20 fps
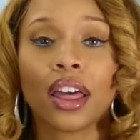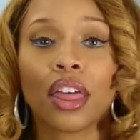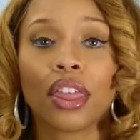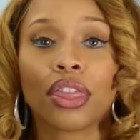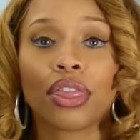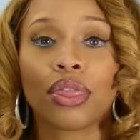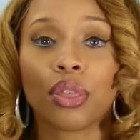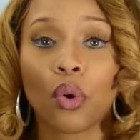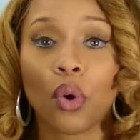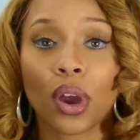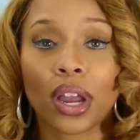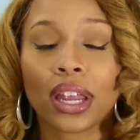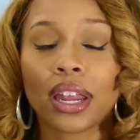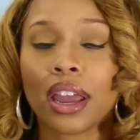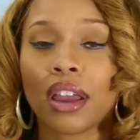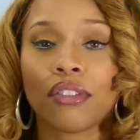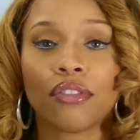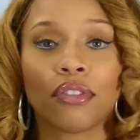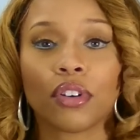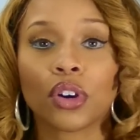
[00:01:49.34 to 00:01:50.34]
thought
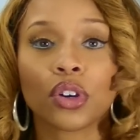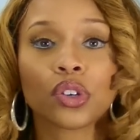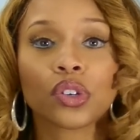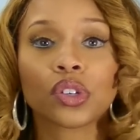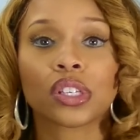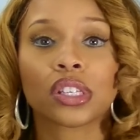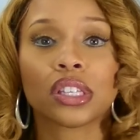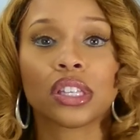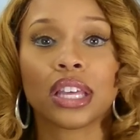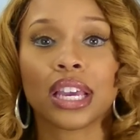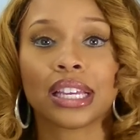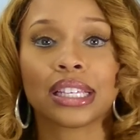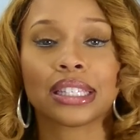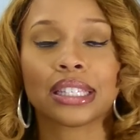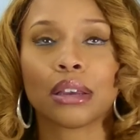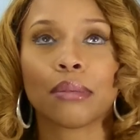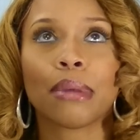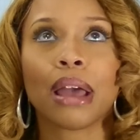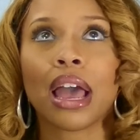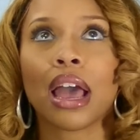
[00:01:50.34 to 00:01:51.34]
at first that
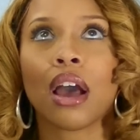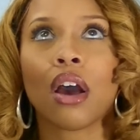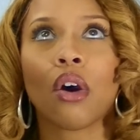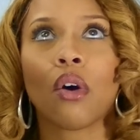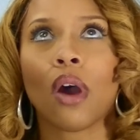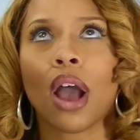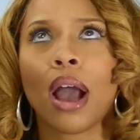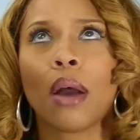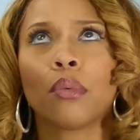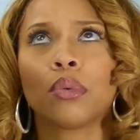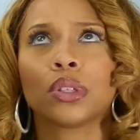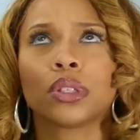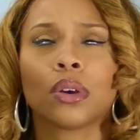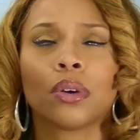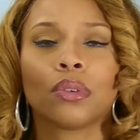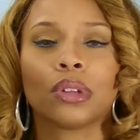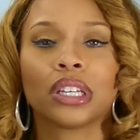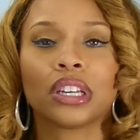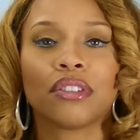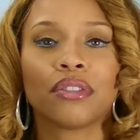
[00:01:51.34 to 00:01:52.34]
somehow I was
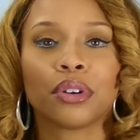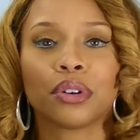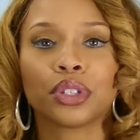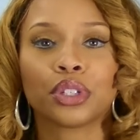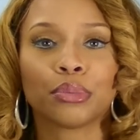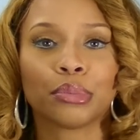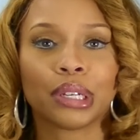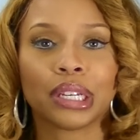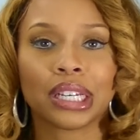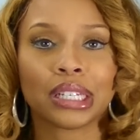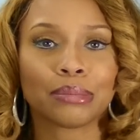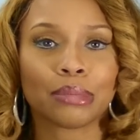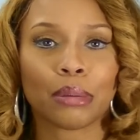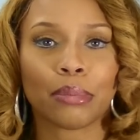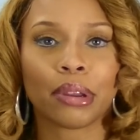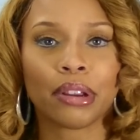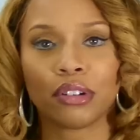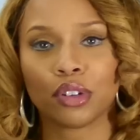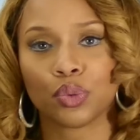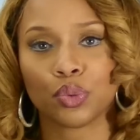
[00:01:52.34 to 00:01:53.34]
only a virgin because my
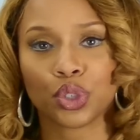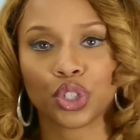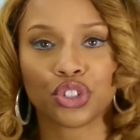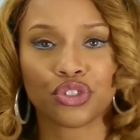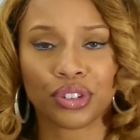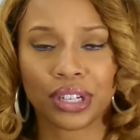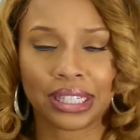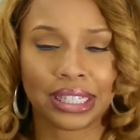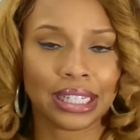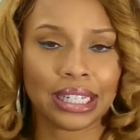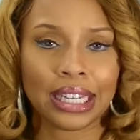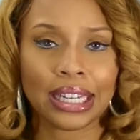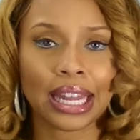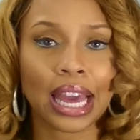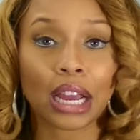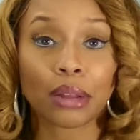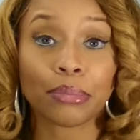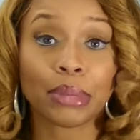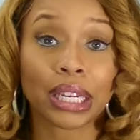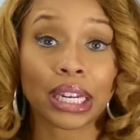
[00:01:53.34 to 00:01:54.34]
parents were strict and they
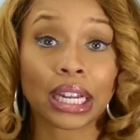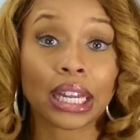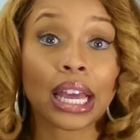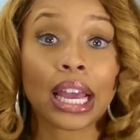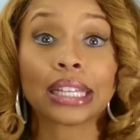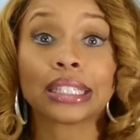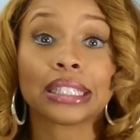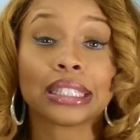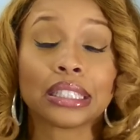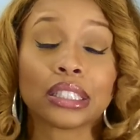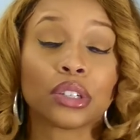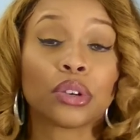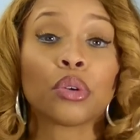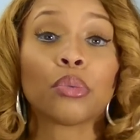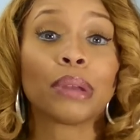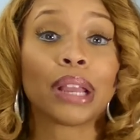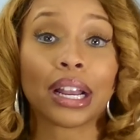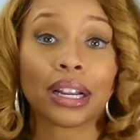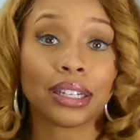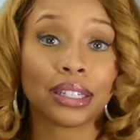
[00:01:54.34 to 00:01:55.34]
locked me in a closet and
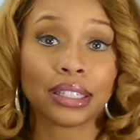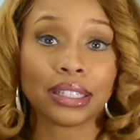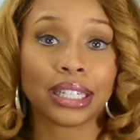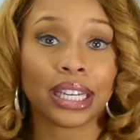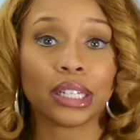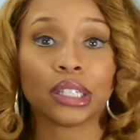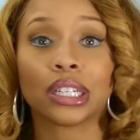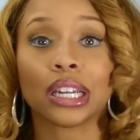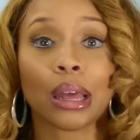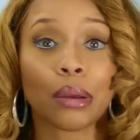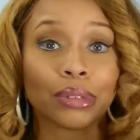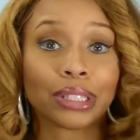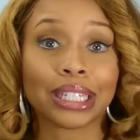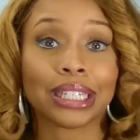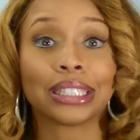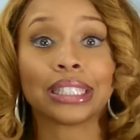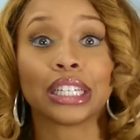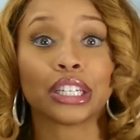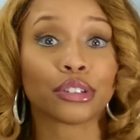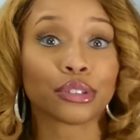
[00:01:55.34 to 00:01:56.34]
told me I couldn't date till I was
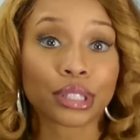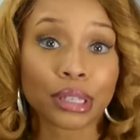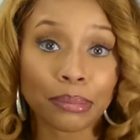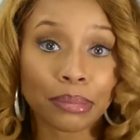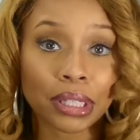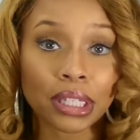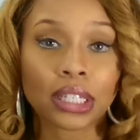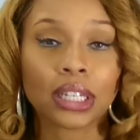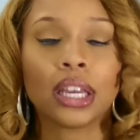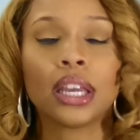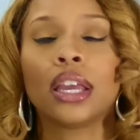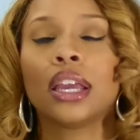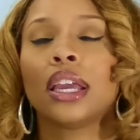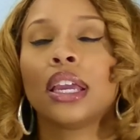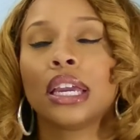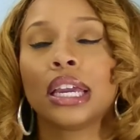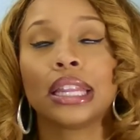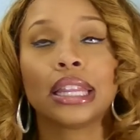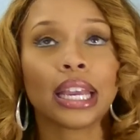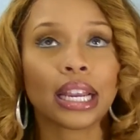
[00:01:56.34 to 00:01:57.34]
18 or something.
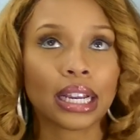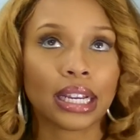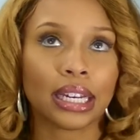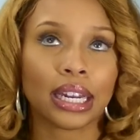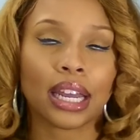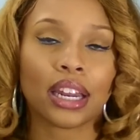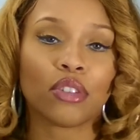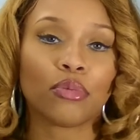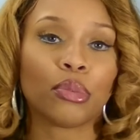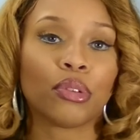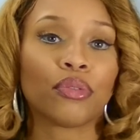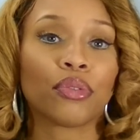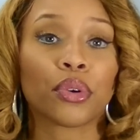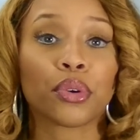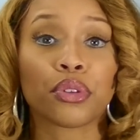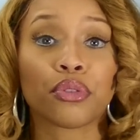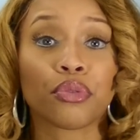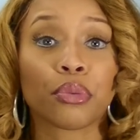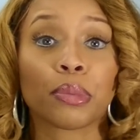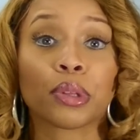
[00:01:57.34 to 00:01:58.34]
And that could not have been
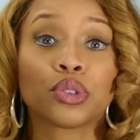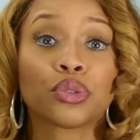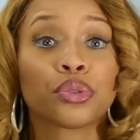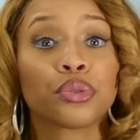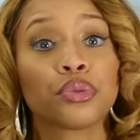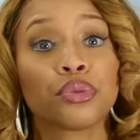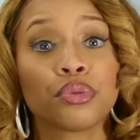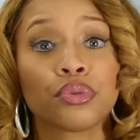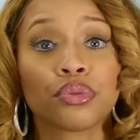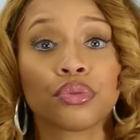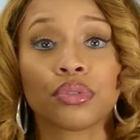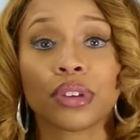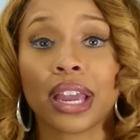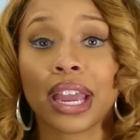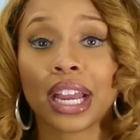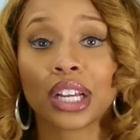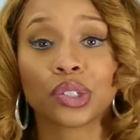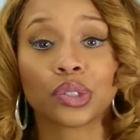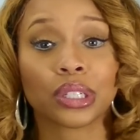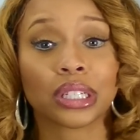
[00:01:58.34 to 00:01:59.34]
further from the truth.
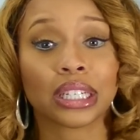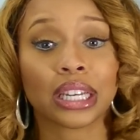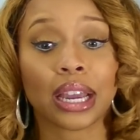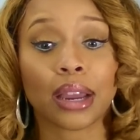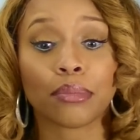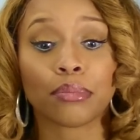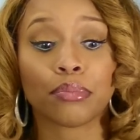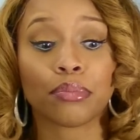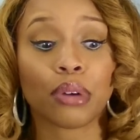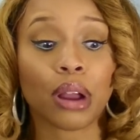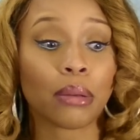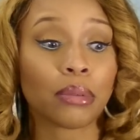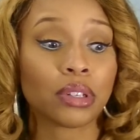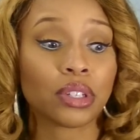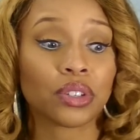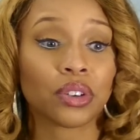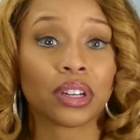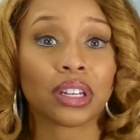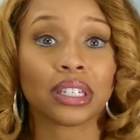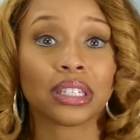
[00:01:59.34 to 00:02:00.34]
Actually, I probably
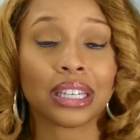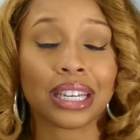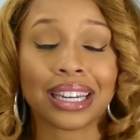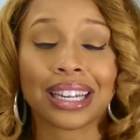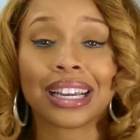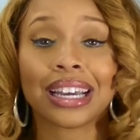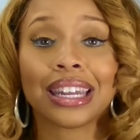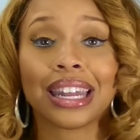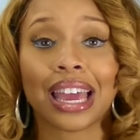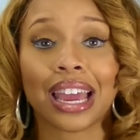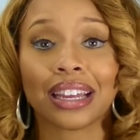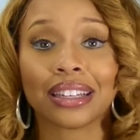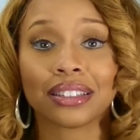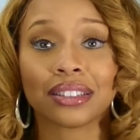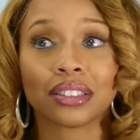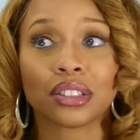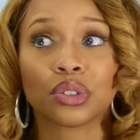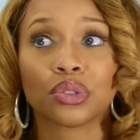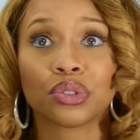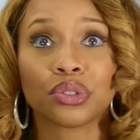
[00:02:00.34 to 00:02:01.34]
started dating a lot
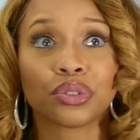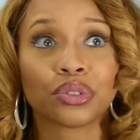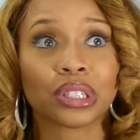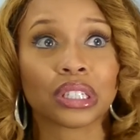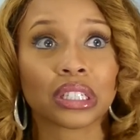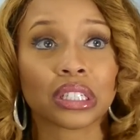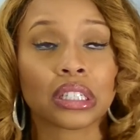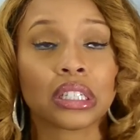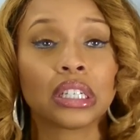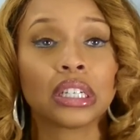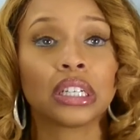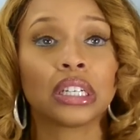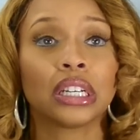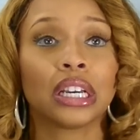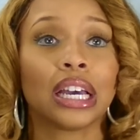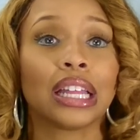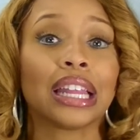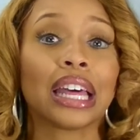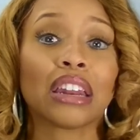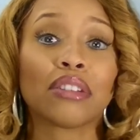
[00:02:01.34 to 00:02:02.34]
sooner than
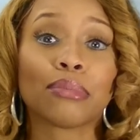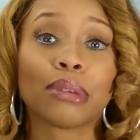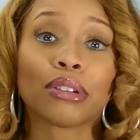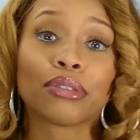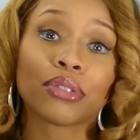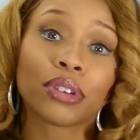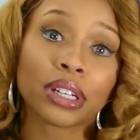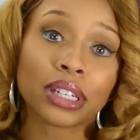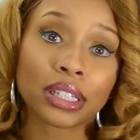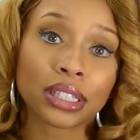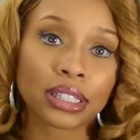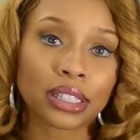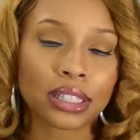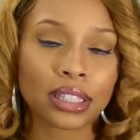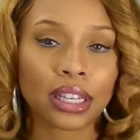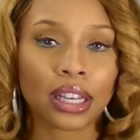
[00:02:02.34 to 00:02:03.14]
a lot of my friends.